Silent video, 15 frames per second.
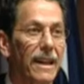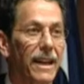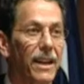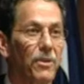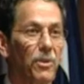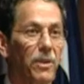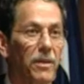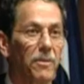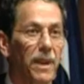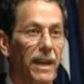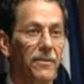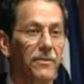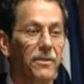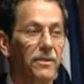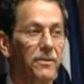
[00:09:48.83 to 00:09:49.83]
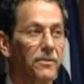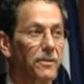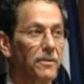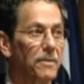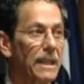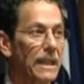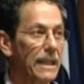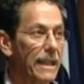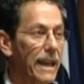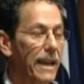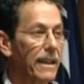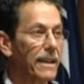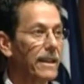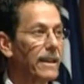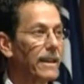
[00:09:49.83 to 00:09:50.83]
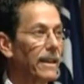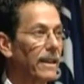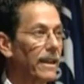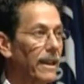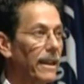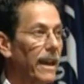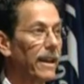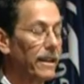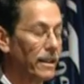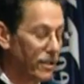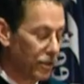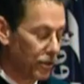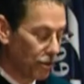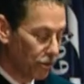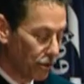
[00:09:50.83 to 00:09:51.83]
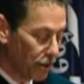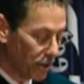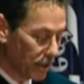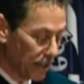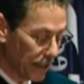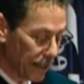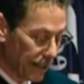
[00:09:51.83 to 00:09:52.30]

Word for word: I could really benefit from that thinking and that institution.